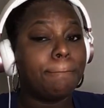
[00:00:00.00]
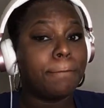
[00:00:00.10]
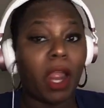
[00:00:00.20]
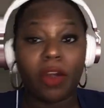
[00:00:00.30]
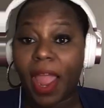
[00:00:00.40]

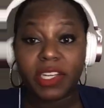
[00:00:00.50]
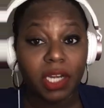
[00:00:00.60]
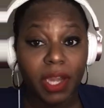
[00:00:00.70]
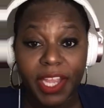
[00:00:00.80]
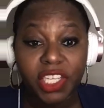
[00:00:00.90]

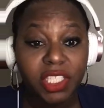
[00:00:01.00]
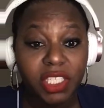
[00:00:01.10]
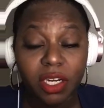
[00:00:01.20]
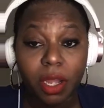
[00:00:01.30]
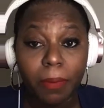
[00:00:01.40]
Congratulations
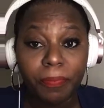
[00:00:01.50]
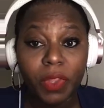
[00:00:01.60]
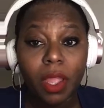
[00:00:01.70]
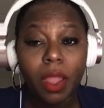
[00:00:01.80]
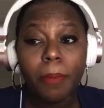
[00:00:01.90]
to them.
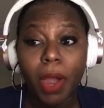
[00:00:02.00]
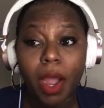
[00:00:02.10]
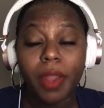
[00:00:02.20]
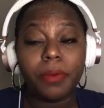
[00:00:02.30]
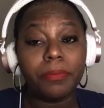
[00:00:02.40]

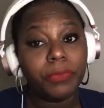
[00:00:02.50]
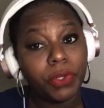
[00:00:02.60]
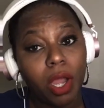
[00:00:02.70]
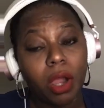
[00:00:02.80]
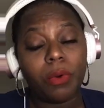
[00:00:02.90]
But, you
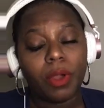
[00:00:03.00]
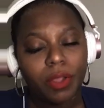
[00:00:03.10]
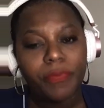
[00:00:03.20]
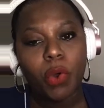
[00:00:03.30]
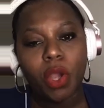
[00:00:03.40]
know,
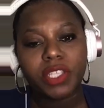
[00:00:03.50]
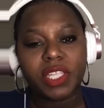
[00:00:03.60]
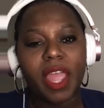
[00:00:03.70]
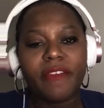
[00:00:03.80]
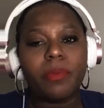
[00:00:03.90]
of course,
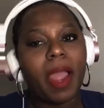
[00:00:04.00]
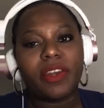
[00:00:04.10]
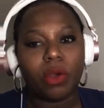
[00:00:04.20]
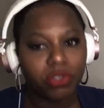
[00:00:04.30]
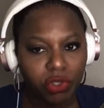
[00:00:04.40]
everybody
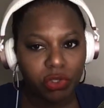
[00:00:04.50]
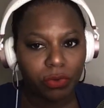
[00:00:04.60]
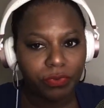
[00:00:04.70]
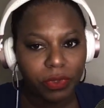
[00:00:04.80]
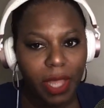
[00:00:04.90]
knows the truth.
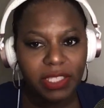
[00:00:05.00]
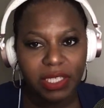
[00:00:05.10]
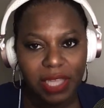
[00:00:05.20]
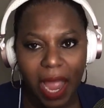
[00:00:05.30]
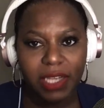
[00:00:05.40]
That's a
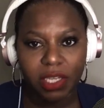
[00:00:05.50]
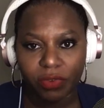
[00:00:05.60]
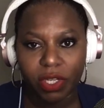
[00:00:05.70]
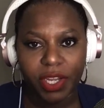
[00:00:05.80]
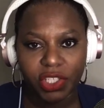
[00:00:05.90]
toxic
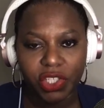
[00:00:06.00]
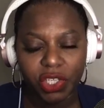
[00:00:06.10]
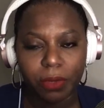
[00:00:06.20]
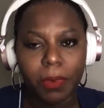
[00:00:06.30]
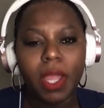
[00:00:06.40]
relationship.